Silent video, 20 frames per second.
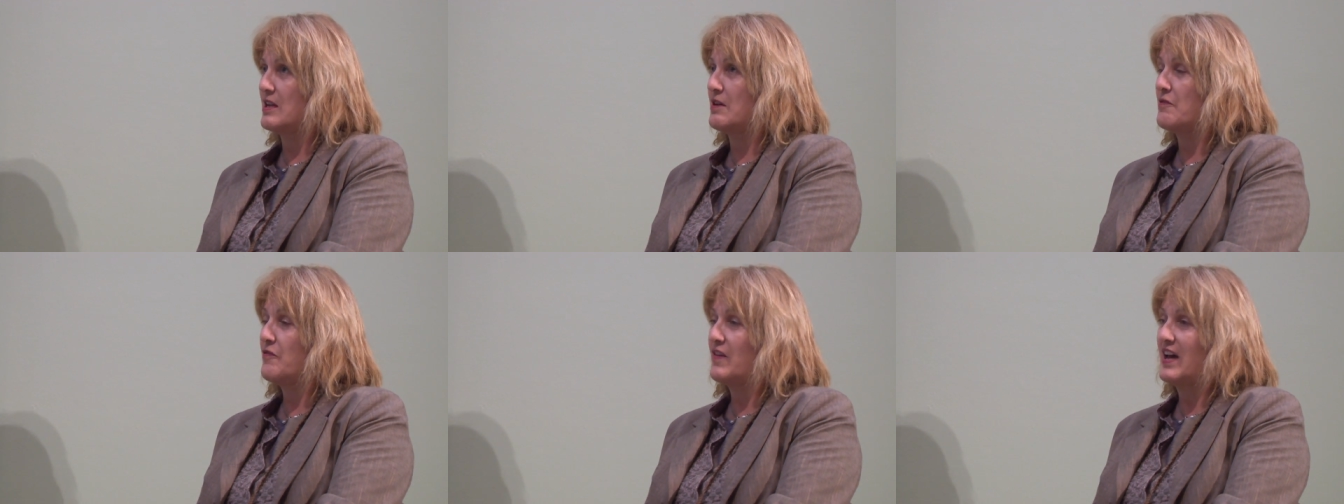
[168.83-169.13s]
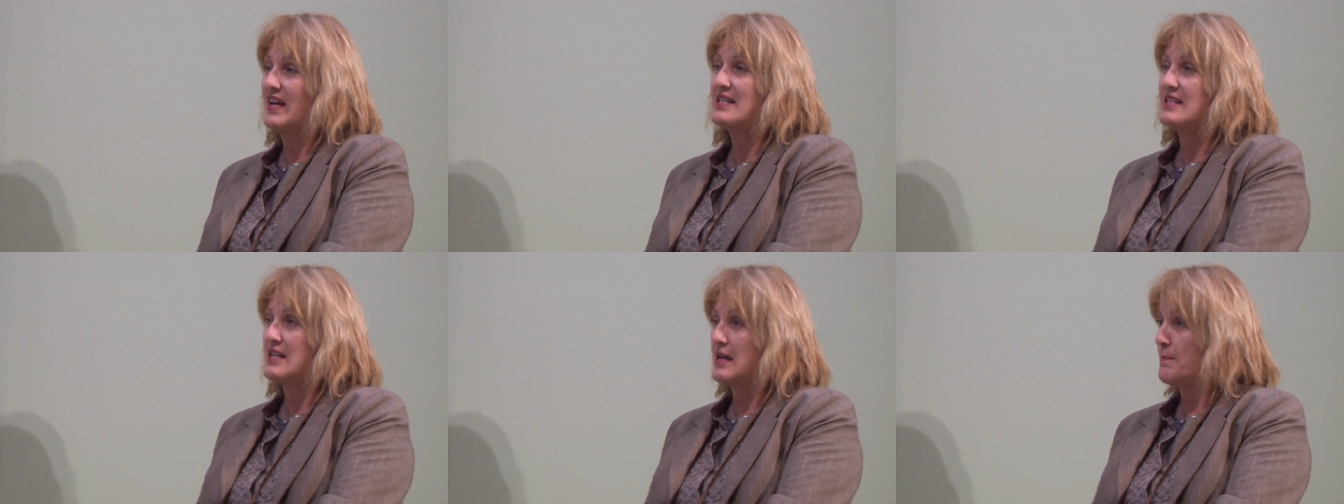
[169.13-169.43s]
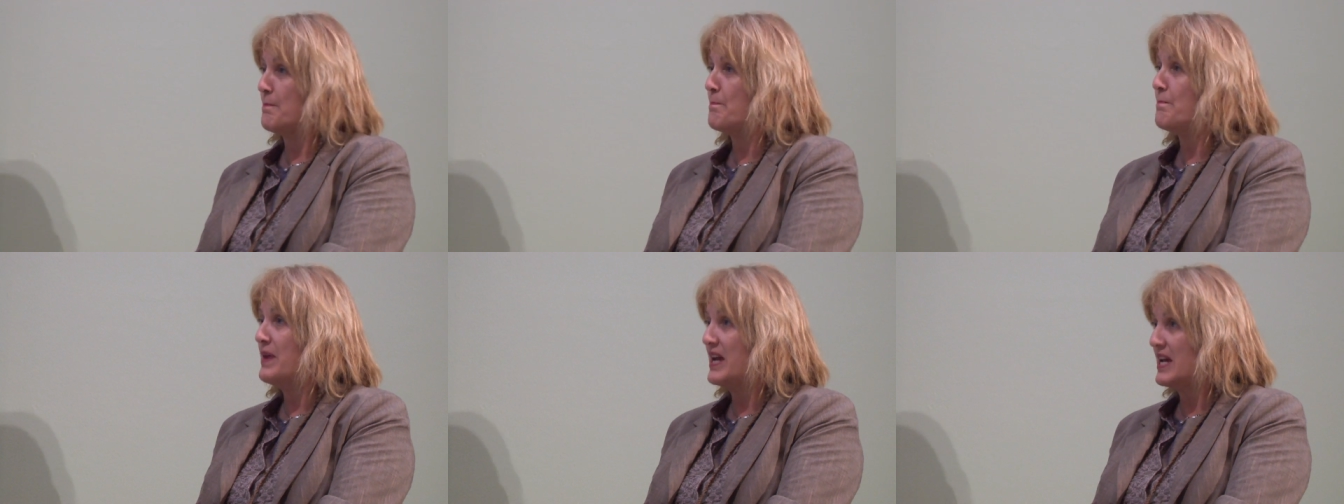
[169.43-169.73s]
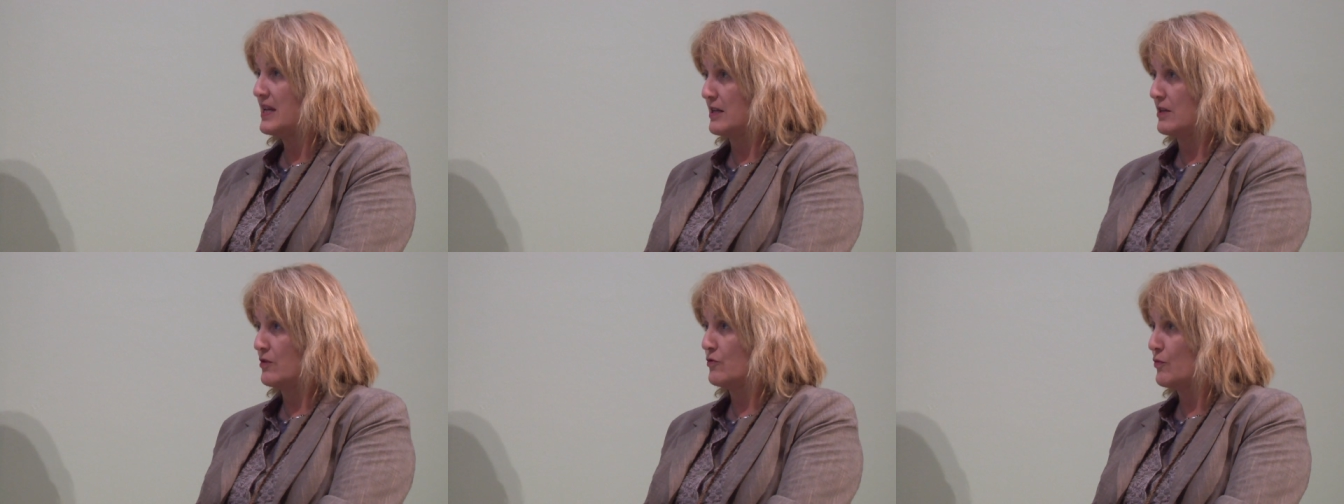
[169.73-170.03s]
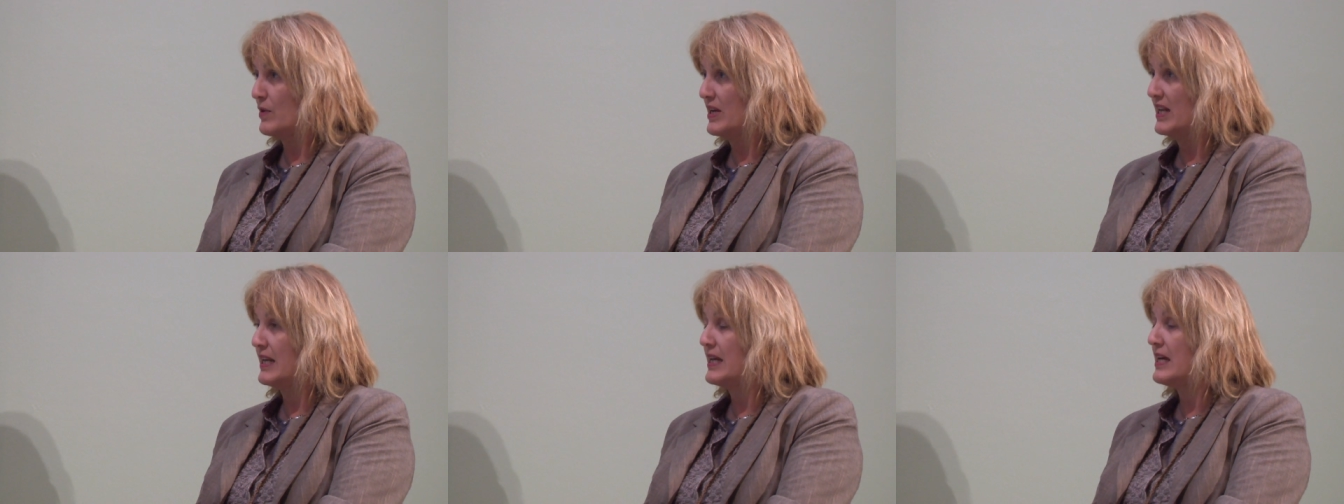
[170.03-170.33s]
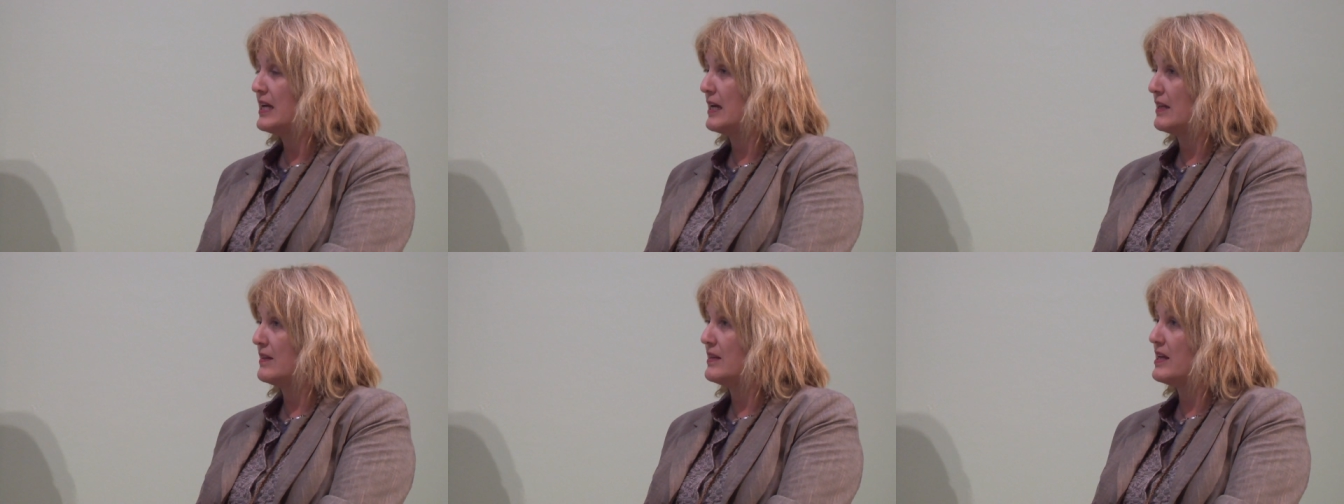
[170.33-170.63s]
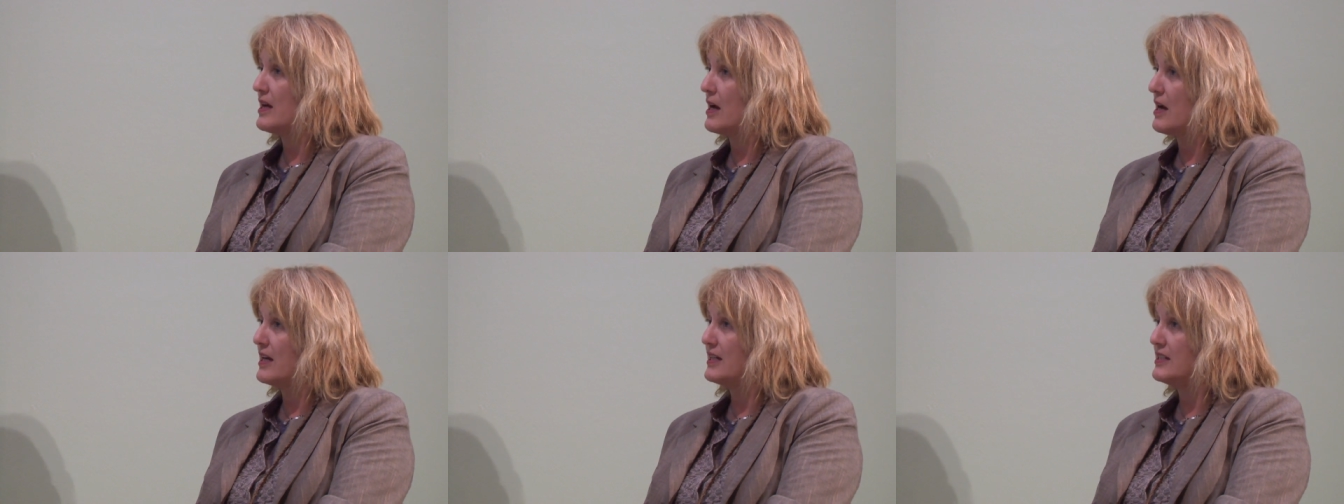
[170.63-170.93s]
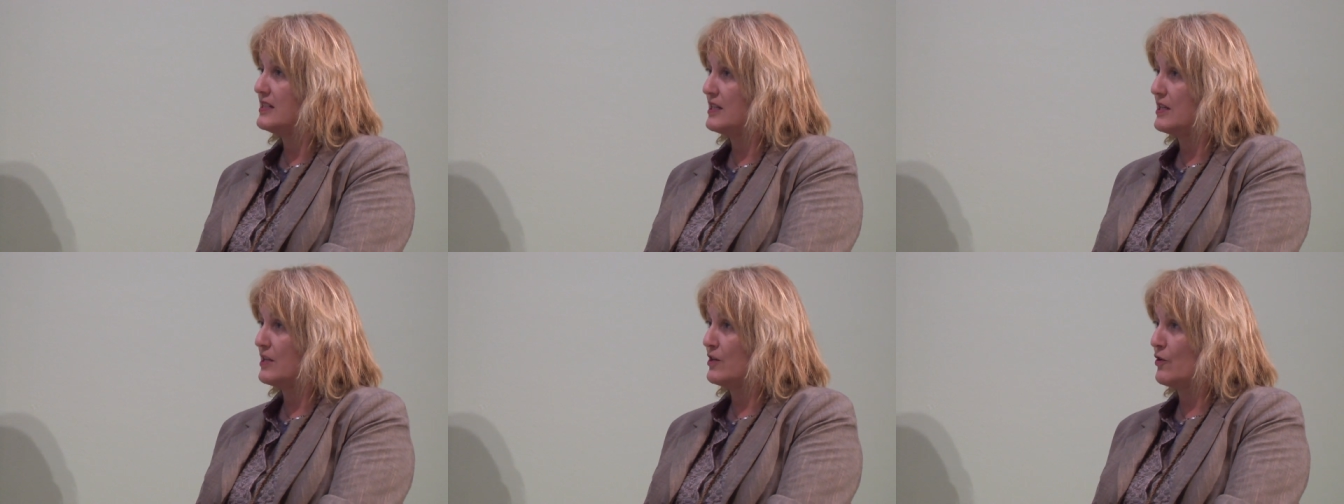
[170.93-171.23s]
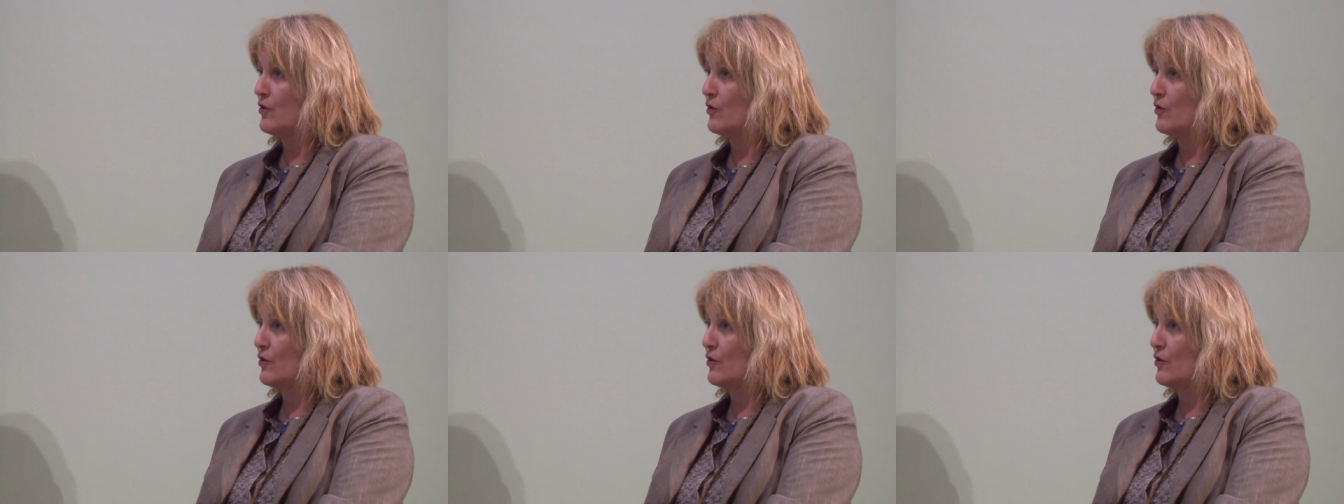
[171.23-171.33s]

in fact embedded really, in the idea